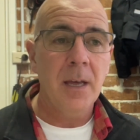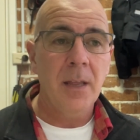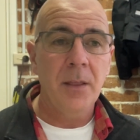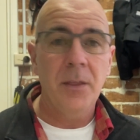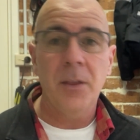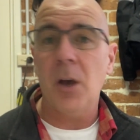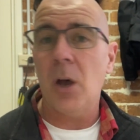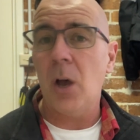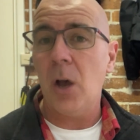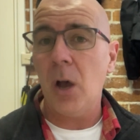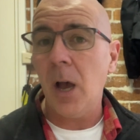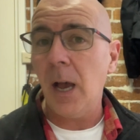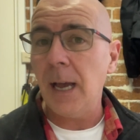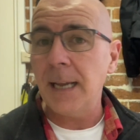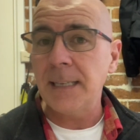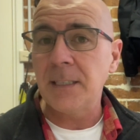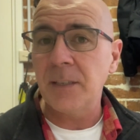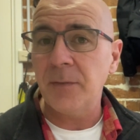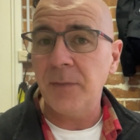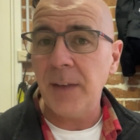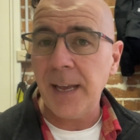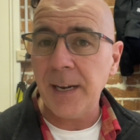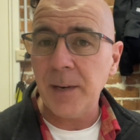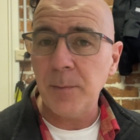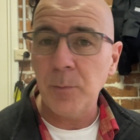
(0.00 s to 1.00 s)
the hides
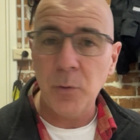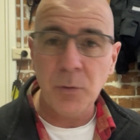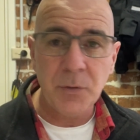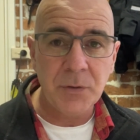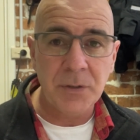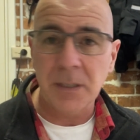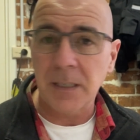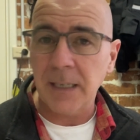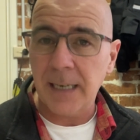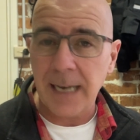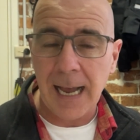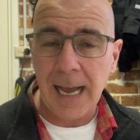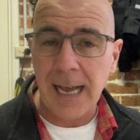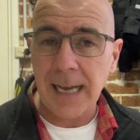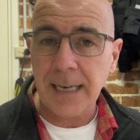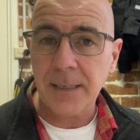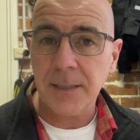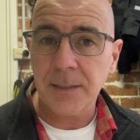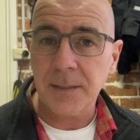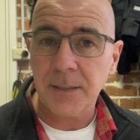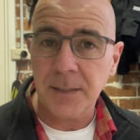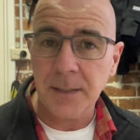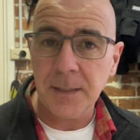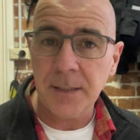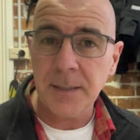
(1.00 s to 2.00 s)
of animals and
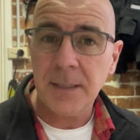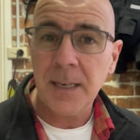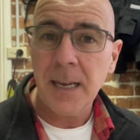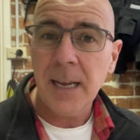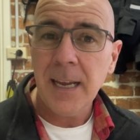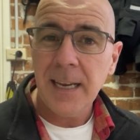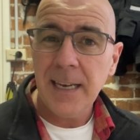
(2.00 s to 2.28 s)
carcasses.